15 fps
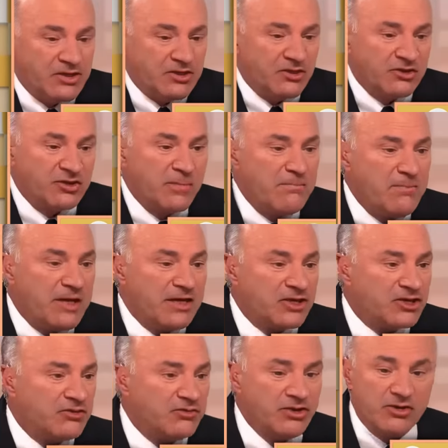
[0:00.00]
this is going to
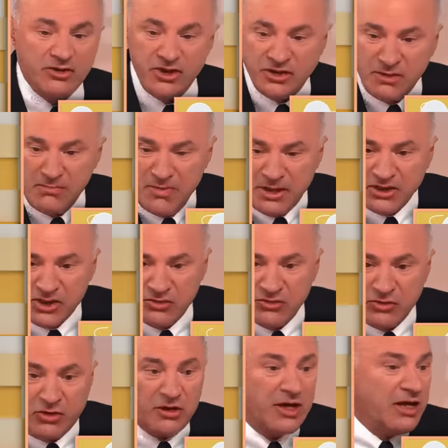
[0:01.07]
diminish New Jersey, diminish New
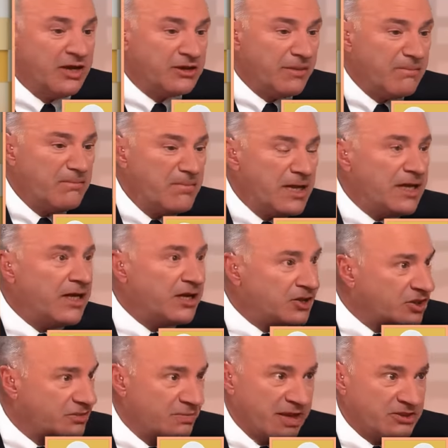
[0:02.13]
York,
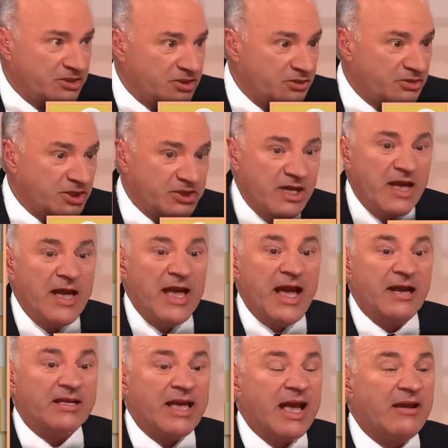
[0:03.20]
diminish Massachusetts
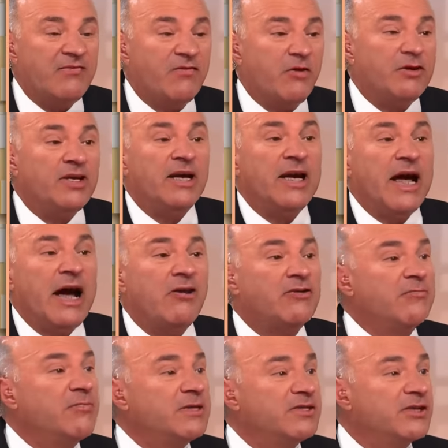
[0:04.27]
and California out
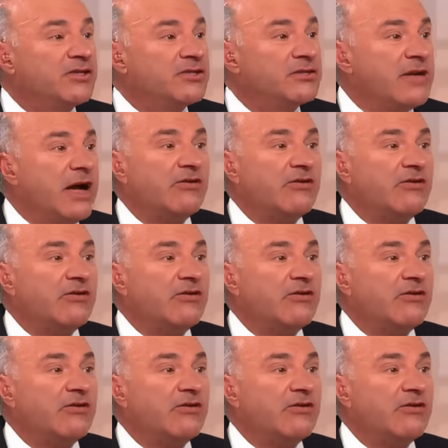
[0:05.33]
of business,